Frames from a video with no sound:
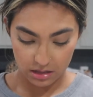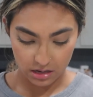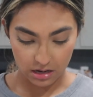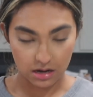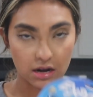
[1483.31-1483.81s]
And
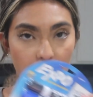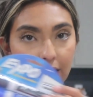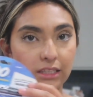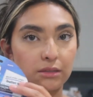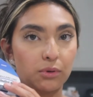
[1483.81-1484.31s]
then
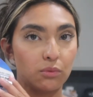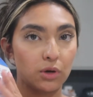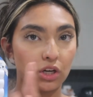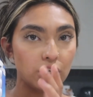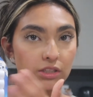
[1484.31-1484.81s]
Expo
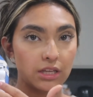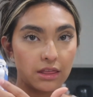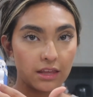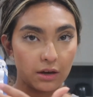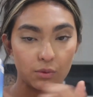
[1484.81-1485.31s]
markers, the
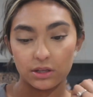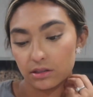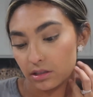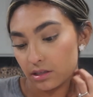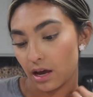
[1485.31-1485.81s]
thick ones,
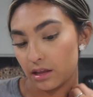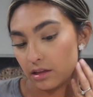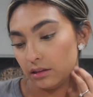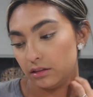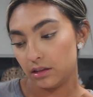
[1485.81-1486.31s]
because I had
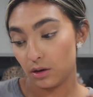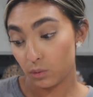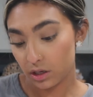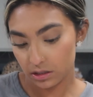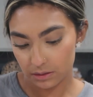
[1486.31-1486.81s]
the thin
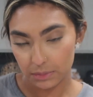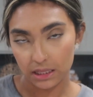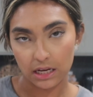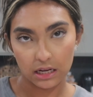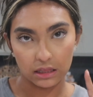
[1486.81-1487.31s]
ones,
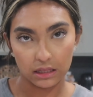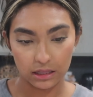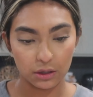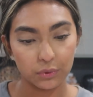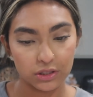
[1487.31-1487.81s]
but they need the
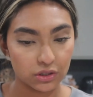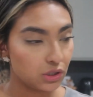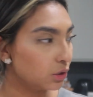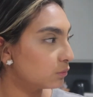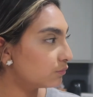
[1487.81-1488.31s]
thick ones
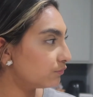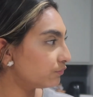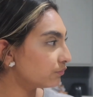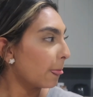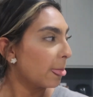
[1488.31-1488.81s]

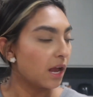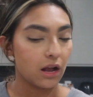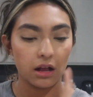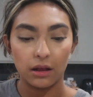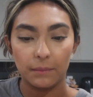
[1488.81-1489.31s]

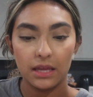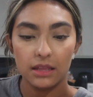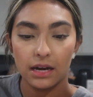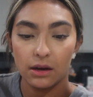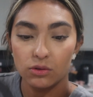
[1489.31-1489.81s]
too. Um, and
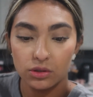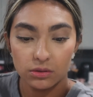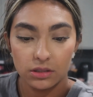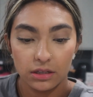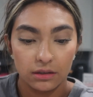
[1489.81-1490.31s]
then I also
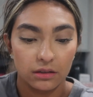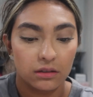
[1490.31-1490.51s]
did